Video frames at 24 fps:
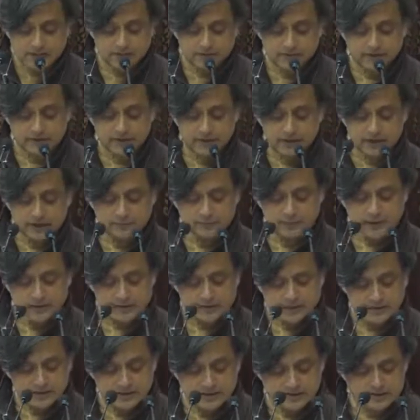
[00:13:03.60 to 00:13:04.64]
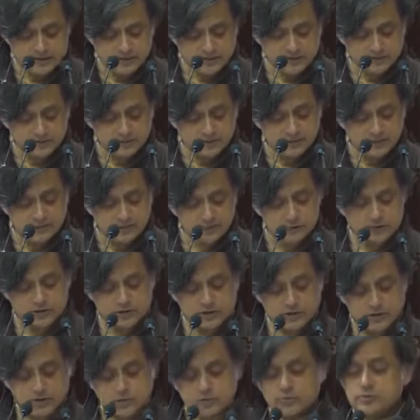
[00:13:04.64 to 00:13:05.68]
of a real party system, the
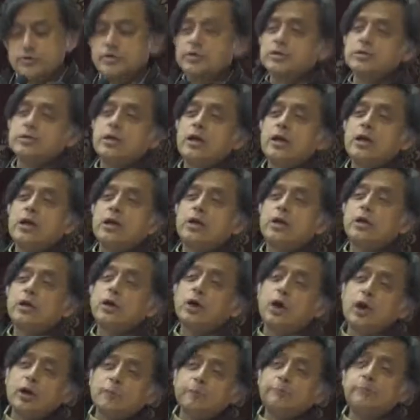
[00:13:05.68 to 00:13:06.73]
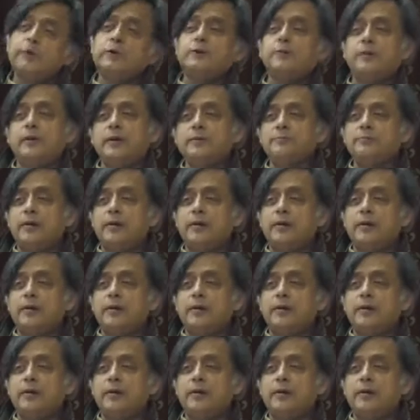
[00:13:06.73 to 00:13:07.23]
voter chooses not between